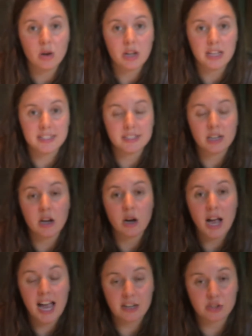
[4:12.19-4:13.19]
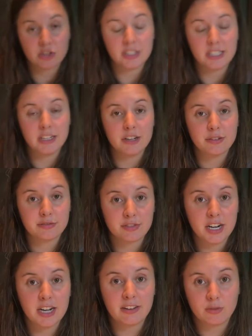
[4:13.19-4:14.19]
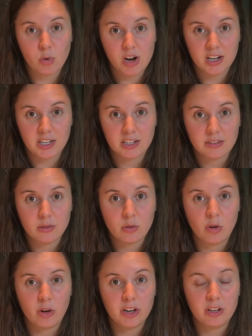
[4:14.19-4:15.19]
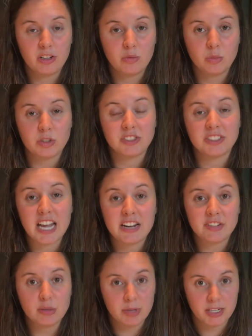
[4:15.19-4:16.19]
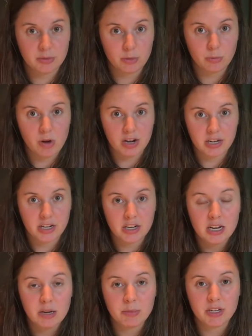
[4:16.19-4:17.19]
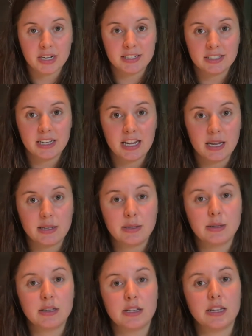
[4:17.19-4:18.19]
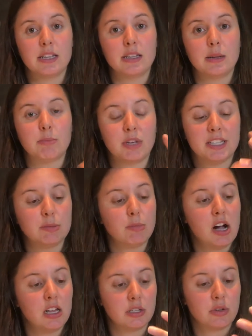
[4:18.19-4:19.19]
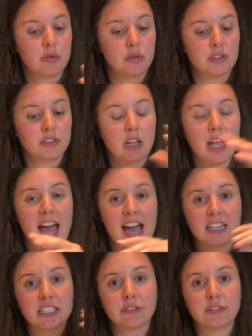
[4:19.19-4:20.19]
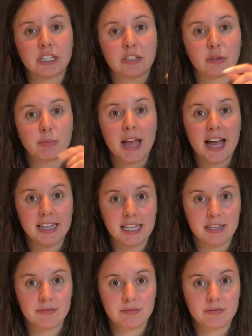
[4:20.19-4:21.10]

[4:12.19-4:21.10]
it's actually afraid of water. Oil will never mix with water because its molecules actively repel it.